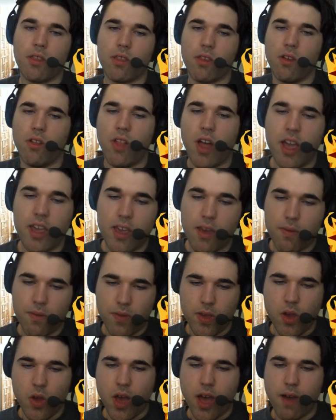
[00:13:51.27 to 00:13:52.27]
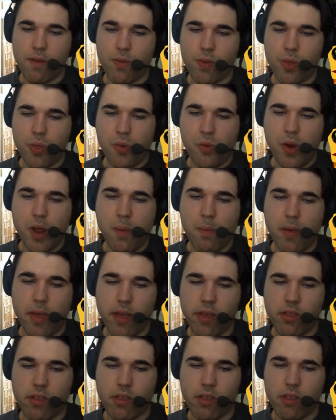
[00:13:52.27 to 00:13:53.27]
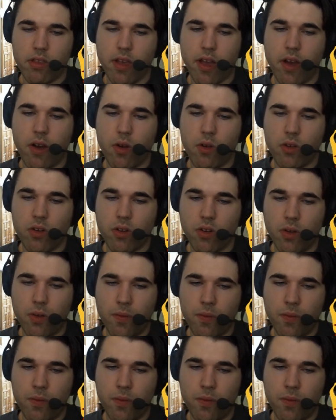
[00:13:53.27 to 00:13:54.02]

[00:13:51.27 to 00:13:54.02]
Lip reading: So like if you have 3 pieces out,